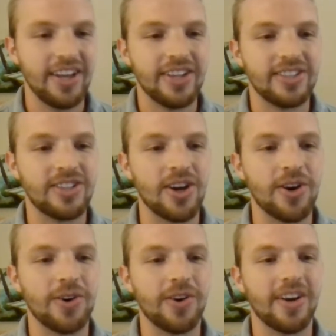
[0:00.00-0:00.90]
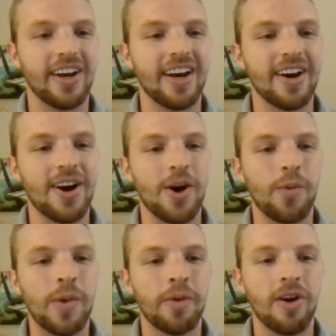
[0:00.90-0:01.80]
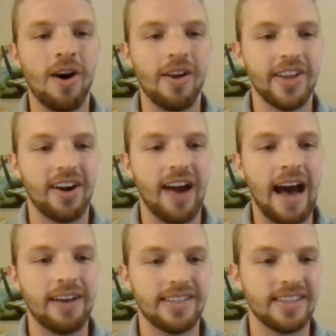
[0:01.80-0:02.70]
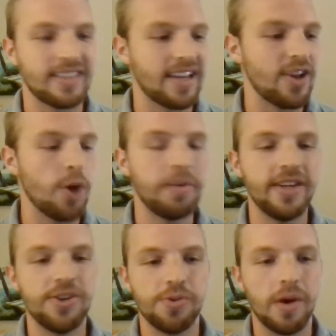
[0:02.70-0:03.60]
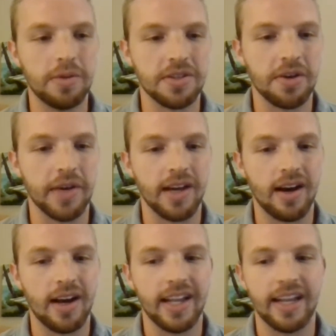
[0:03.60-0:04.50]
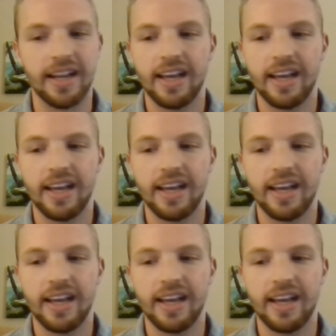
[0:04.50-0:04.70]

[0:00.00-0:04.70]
So we were all in our houses and nobody knew what was going on. And